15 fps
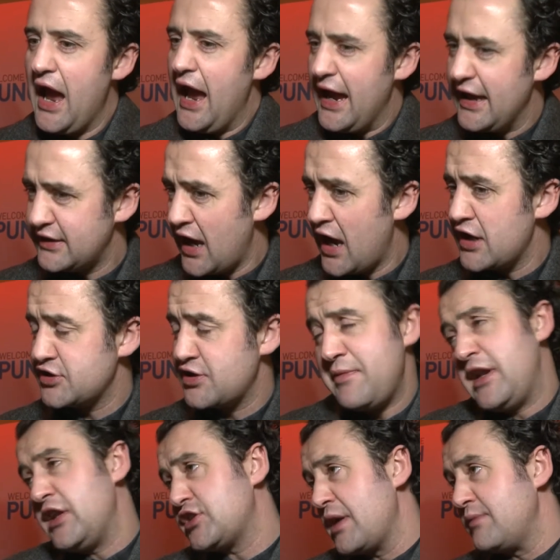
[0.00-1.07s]
It does. I
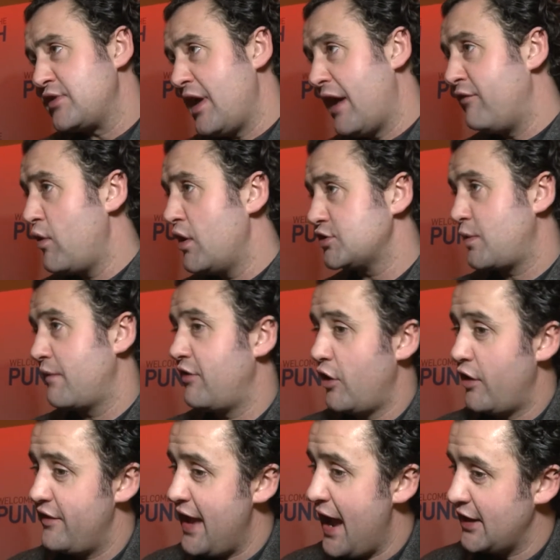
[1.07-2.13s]
mean, in terms of, I've worked with a
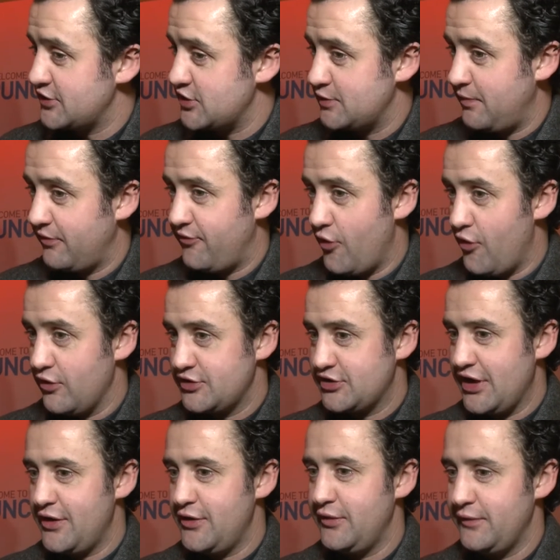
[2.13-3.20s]
lot of the actors before,
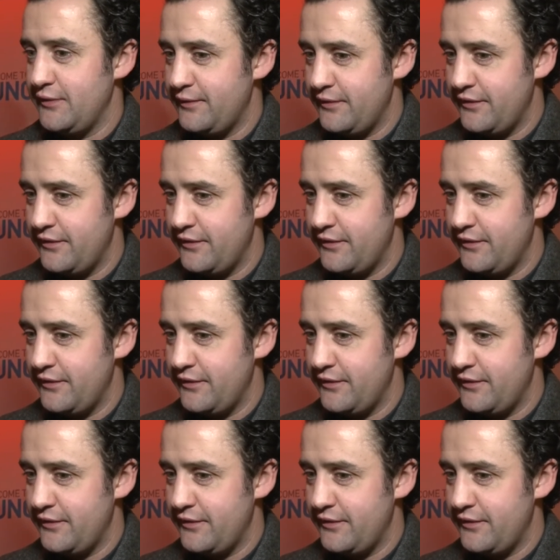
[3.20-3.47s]
so